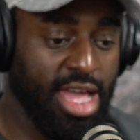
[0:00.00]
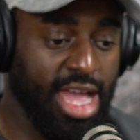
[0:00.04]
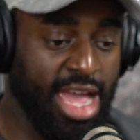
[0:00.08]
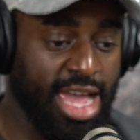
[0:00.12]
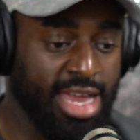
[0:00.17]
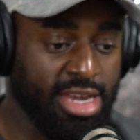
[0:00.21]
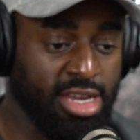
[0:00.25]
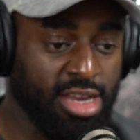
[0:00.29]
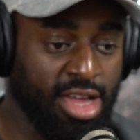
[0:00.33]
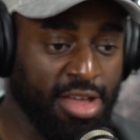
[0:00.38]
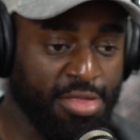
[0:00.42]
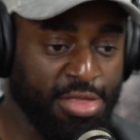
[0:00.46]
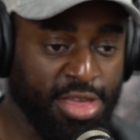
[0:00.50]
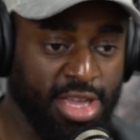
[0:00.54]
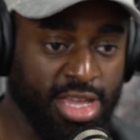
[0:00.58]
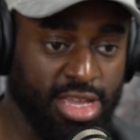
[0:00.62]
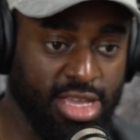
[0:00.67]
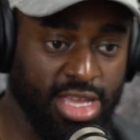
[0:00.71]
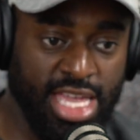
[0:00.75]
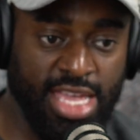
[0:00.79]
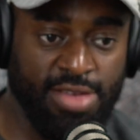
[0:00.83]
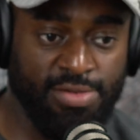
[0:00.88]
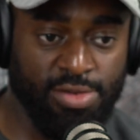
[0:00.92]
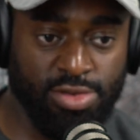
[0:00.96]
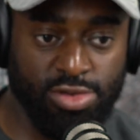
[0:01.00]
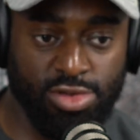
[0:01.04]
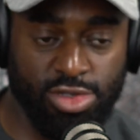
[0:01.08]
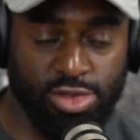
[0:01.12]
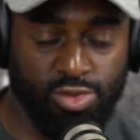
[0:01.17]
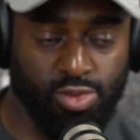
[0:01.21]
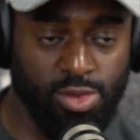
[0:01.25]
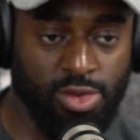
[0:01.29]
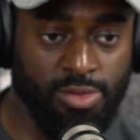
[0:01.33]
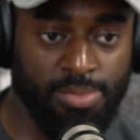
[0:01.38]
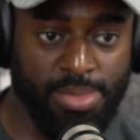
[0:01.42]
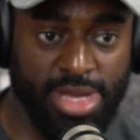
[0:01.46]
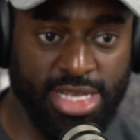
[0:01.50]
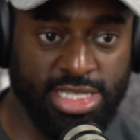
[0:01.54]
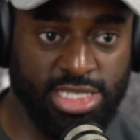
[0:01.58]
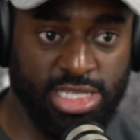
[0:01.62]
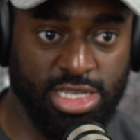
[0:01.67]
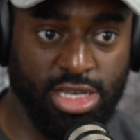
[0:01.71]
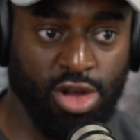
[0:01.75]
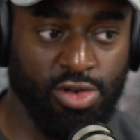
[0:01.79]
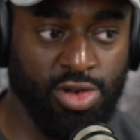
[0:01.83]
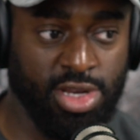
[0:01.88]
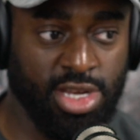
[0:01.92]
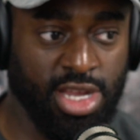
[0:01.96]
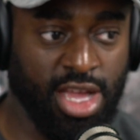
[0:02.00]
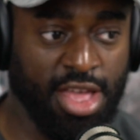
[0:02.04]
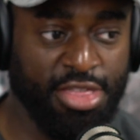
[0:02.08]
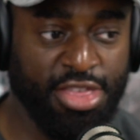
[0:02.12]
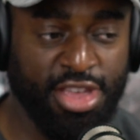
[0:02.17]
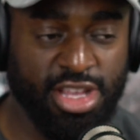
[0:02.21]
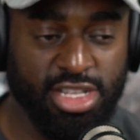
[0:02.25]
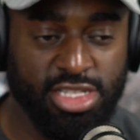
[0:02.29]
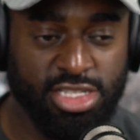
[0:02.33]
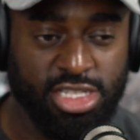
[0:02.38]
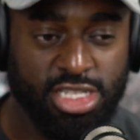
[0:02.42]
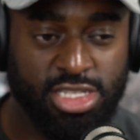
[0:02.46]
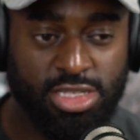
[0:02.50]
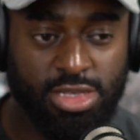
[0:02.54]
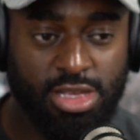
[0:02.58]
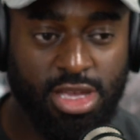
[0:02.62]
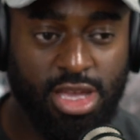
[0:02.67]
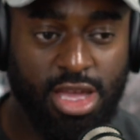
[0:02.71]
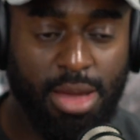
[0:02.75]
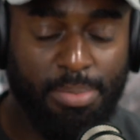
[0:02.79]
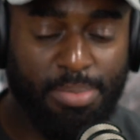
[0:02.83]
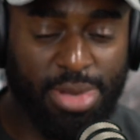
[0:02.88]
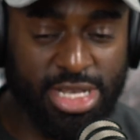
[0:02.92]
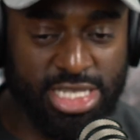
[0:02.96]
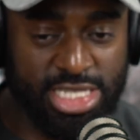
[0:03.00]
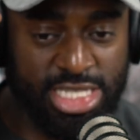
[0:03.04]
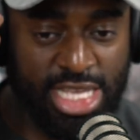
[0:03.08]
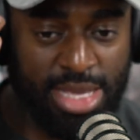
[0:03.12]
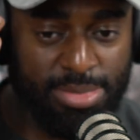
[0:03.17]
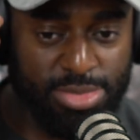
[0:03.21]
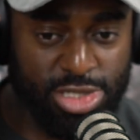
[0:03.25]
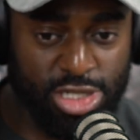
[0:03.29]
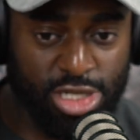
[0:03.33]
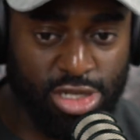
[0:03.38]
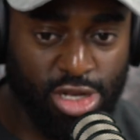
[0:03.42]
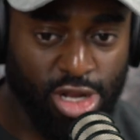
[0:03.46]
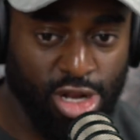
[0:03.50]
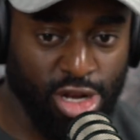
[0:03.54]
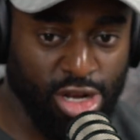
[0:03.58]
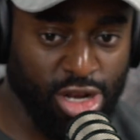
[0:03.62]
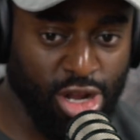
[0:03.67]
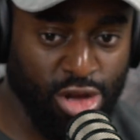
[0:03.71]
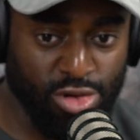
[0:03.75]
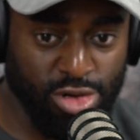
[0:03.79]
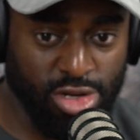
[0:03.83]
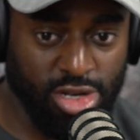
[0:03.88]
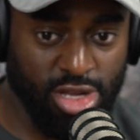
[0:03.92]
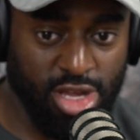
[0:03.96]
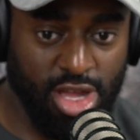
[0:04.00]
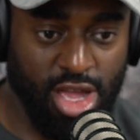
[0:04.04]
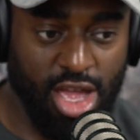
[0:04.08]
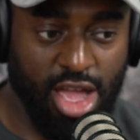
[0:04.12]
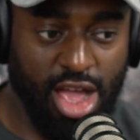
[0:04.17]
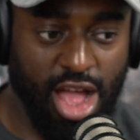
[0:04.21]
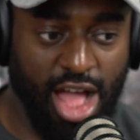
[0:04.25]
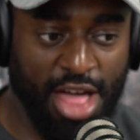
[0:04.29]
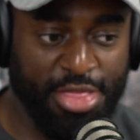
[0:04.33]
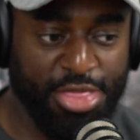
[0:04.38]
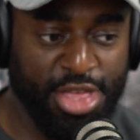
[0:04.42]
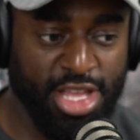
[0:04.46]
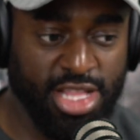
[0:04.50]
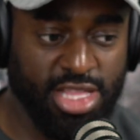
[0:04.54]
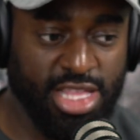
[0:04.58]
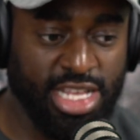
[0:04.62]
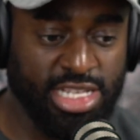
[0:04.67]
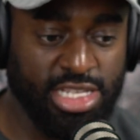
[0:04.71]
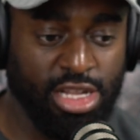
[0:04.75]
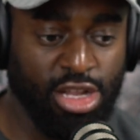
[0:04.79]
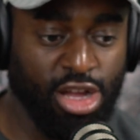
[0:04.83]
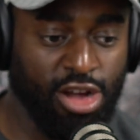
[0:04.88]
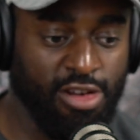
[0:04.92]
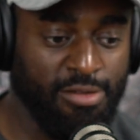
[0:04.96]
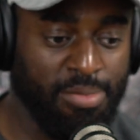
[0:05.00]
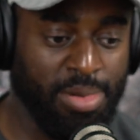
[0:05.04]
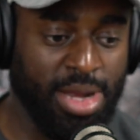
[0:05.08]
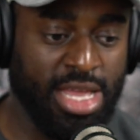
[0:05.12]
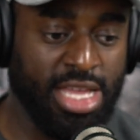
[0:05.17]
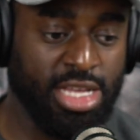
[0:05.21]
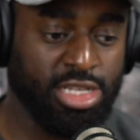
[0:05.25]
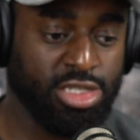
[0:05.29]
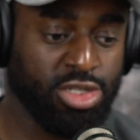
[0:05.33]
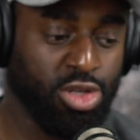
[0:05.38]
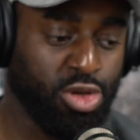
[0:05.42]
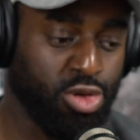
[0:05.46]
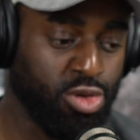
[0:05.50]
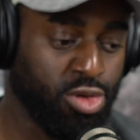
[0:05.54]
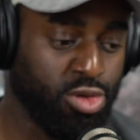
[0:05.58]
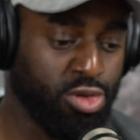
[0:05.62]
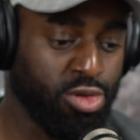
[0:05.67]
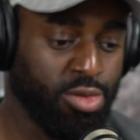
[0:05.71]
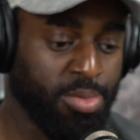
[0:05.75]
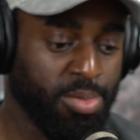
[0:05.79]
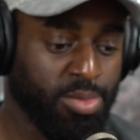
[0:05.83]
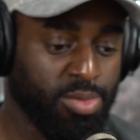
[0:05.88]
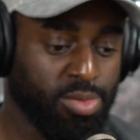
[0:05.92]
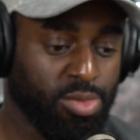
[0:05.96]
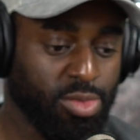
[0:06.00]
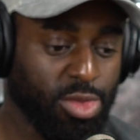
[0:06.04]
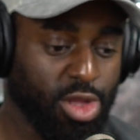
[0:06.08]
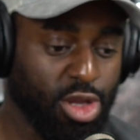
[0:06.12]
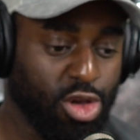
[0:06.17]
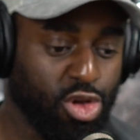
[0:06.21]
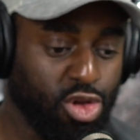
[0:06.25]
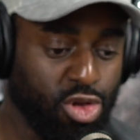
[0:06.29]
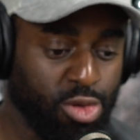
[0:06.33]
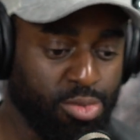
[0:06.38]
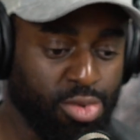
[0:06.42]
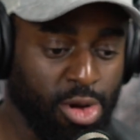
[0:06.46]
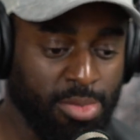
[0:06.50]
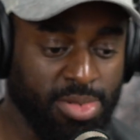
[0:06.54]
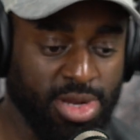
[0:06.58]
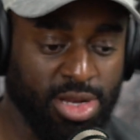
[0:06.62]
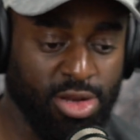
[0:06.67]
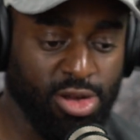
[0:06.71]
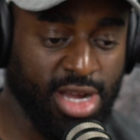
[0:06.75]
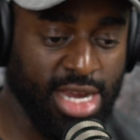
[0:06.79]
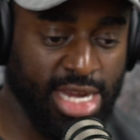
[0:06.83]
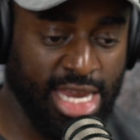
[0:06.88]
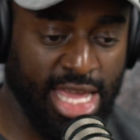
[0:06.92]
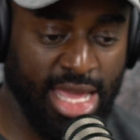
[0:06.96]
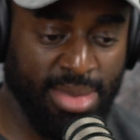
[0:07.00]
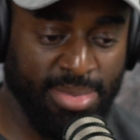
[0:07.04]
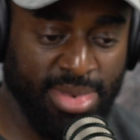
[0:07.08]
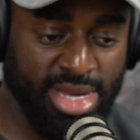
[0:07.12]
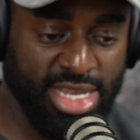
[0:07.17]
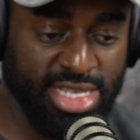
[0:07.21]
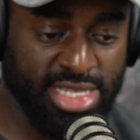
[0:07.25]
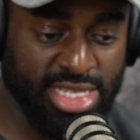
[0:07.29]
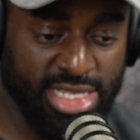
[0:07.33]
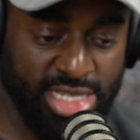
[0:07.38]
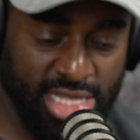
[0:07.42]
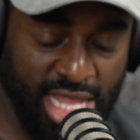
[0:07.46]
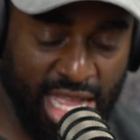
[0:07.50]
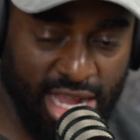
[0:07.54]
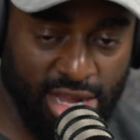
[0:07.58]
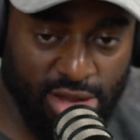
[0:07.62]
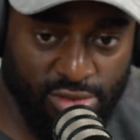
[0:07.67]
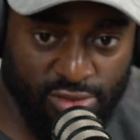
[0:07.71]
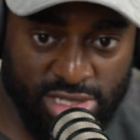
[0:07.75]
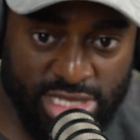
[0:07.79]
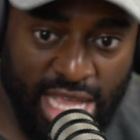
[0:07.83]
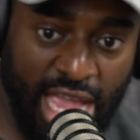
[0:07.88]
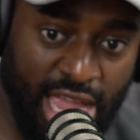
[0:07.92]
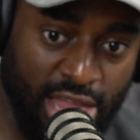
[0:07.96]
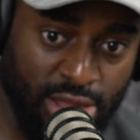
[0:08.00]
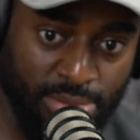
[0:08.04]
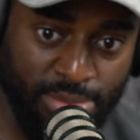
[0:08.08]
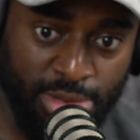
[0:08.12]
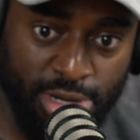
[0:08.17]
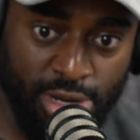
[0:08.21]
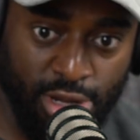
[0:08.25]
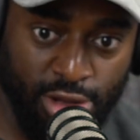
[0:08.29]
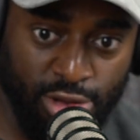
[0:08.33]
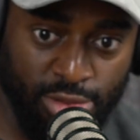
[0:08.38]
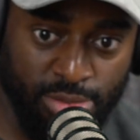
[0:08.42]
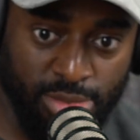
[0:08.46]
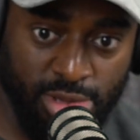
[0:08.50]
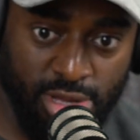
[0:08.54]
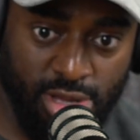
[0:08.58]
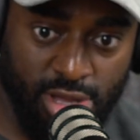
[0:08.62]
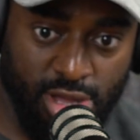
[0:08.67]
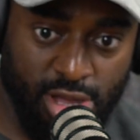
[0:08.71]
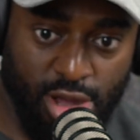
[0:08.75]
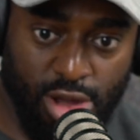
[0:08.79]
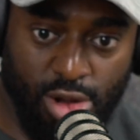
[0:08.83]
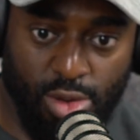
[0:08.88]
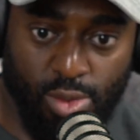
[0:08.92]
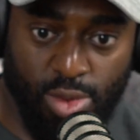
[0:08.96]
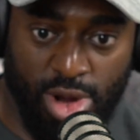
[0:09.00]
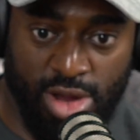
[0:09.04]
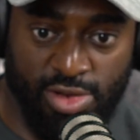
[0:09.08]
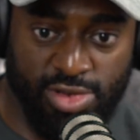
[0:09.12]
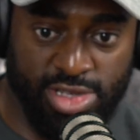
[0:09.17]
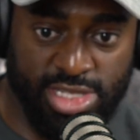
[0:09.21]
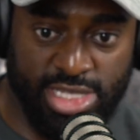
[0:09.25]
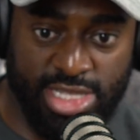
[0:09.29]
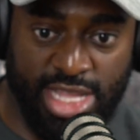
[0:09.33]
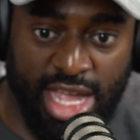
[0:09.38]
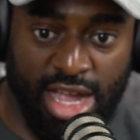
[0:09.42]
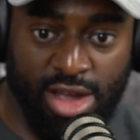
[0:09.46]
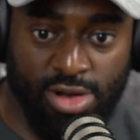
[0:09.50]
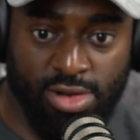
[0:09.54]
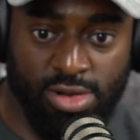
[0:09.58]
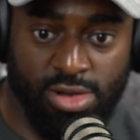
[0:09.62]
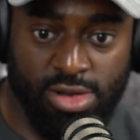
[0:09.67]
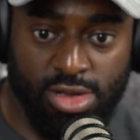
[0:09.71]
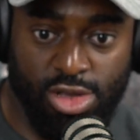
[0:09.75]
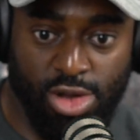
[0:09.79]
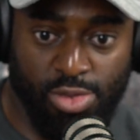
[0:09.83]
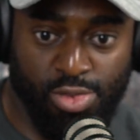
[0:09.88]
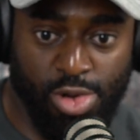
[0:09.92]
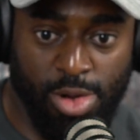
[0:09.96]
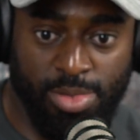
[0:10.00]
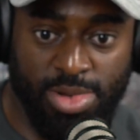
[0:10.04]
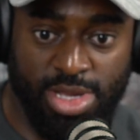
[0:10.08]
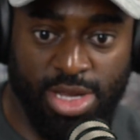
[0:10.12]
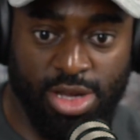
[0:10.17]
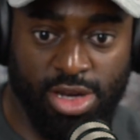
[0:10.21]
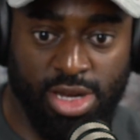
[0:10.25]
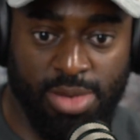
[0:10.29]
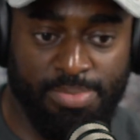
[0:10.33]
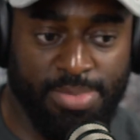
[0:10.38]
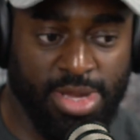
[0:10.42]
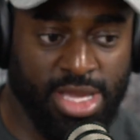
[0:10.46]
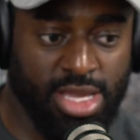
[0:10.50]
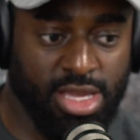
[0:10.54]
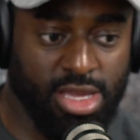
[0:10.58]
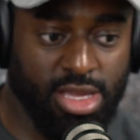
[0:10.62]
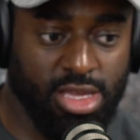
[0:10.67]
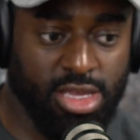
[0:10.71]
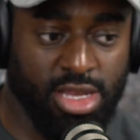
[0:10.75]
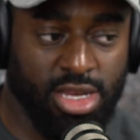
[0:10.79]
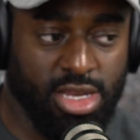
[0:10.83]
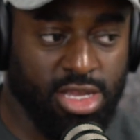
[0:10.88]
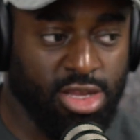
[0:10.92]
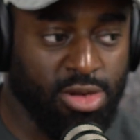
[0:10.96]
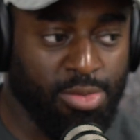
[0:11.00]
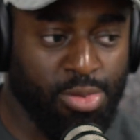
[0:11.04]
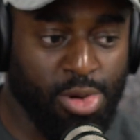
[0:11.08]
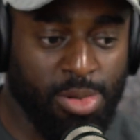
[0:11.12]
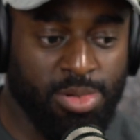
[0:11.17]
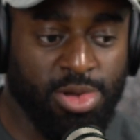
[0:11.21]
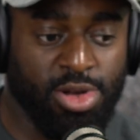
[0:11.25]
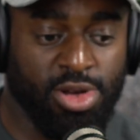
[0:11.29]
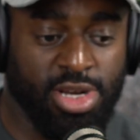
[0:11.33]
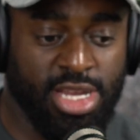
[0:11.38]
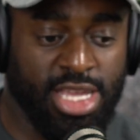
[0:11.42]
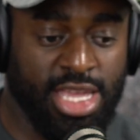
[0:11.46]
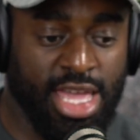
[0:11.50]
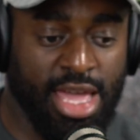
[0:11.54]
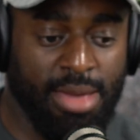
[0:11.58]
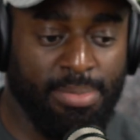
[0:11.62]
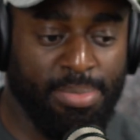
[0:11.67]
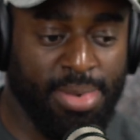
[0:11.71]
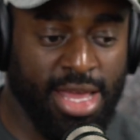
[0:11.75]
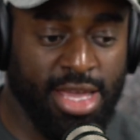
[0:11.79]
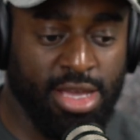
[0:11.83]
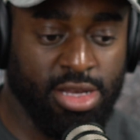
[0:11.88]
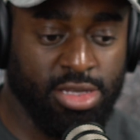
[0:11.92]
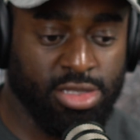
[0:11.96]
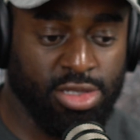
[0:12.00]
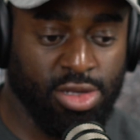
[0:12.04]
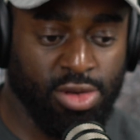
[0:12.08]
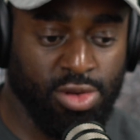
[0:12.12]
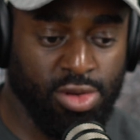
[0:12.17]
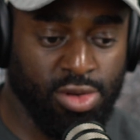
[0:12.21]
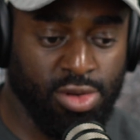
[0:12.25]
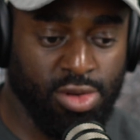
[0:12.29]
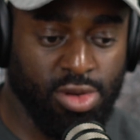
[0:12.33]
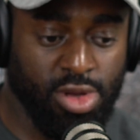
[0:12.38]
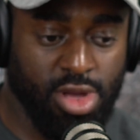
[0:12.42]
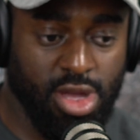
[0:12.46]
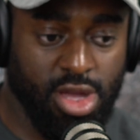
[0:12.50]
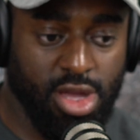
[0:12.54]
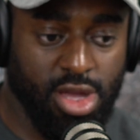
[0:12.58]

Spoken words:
And I think even just with Messi going there, I think just perception alone, I think there's a lot of players who probably look at the MLS as like a retirement home, whereas now you're probably going to get players who